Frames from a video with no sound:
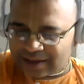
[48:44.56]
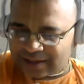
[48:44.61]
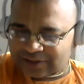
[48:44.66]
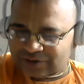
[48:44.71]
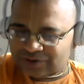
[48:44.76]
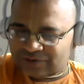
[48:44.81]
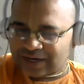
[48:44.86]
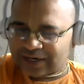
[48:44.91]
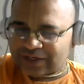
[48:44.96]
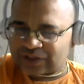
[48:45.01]

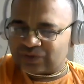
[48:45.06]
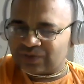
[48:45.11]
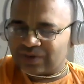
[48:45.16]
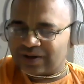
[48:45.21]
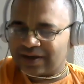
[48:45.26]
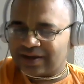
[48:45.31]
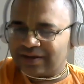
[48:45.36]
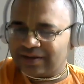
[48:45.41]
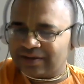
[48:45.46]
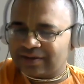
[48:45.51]
So that's
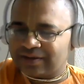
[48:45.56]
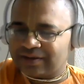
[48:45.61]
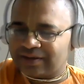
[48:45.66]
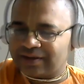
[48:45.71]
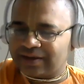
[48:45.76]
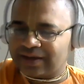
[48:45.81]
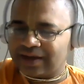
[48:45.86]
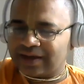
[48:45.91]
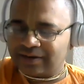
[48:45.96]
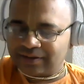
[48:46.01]
why
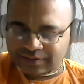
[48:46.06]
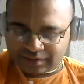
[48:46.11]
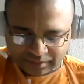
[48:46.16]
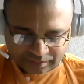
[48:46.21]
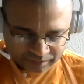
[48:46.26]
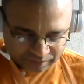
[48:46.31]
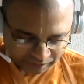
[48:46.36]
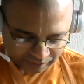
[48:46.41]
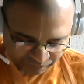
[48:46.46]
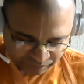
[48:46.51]
he can.
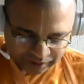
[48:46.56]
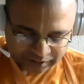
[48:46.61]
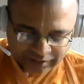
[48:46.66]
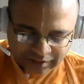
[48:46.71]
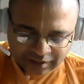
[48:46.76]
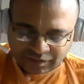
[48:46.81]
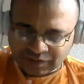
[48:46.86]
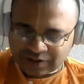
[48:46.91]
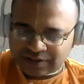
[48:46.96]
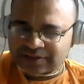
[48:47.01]
The
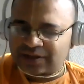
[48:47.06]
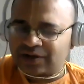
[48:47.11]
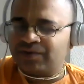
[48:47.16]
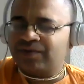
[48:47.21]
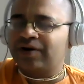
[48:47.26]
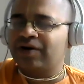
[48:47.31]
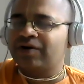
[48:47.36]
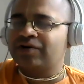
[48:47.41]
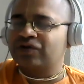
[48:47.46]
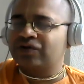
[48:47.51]
further verse it
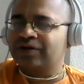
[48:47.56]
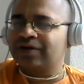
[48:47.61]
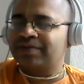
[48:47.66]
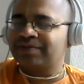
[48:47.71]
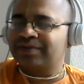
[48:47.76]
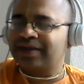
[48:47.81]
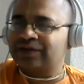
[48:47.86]
will also come.